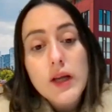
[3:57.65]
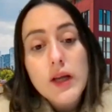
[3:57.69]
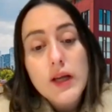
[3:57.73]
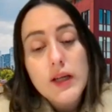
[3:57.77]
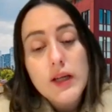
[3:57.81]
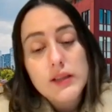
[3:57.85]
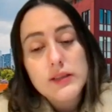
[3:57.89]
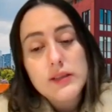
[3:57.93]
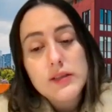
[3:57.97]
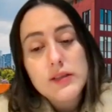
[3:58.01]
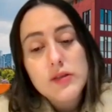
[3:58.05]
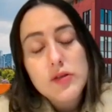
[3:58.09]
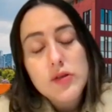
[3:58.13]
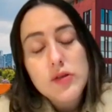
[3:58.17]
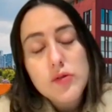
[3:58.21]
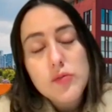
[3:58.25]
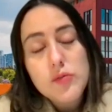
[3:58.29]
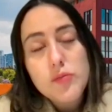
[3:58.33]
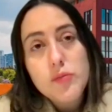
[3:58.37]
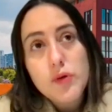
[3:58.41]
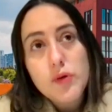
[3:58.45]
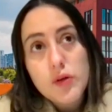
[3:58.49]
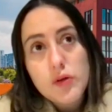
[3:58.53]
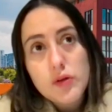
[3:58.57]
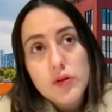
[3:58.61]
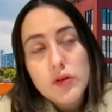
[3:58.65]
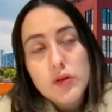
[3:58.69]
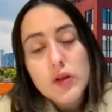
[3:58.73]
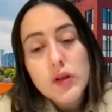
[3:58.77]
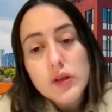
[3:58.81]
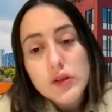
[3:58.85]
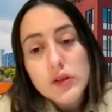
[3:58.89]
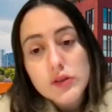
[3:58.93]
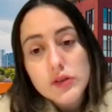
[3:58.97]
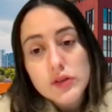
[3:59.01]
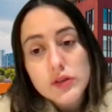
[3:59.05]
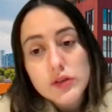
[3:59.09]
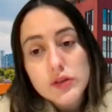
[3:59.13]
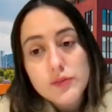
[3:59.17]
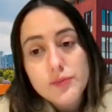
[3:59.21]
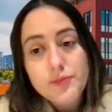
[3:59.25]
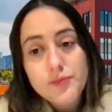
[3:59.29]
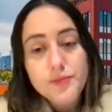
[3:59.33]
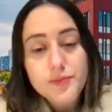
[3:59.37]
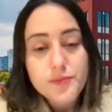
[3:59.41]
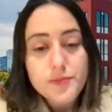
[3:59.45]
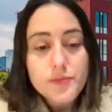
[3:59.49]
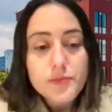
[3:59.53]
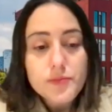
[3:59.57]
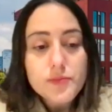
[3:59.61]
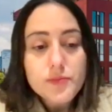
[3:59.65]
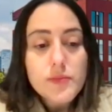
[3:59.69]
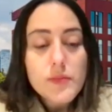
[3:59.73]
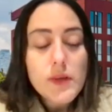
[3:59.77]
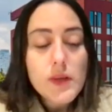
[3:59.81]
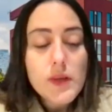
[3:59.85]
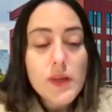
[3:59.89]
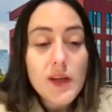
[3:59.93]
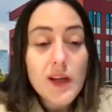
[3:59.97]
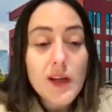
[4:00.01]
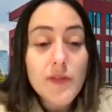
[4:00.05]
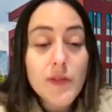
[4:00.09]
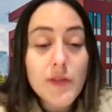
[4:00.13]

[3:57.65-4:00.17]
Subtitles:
as a new product launch. Every